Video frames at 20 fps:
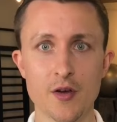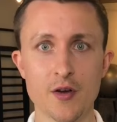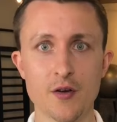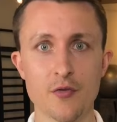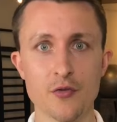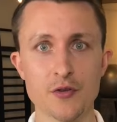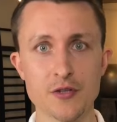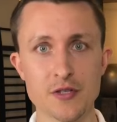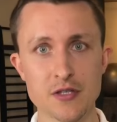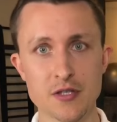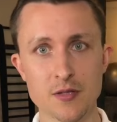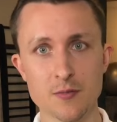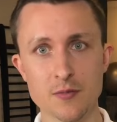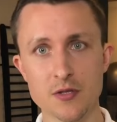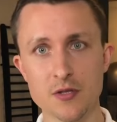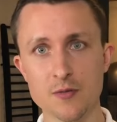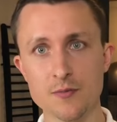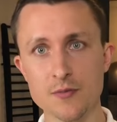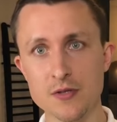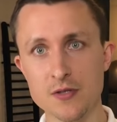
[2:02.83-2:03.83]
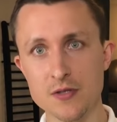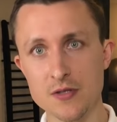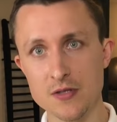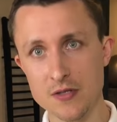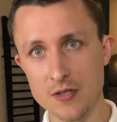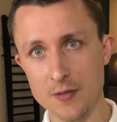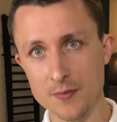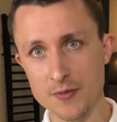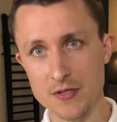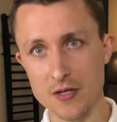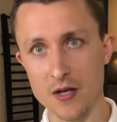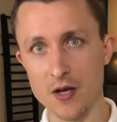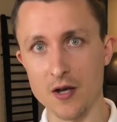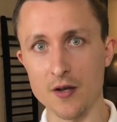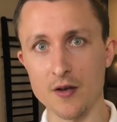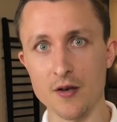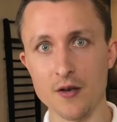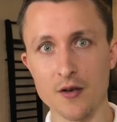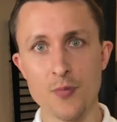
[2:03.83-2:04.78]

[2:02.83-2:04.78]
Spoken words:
the symptoms subside.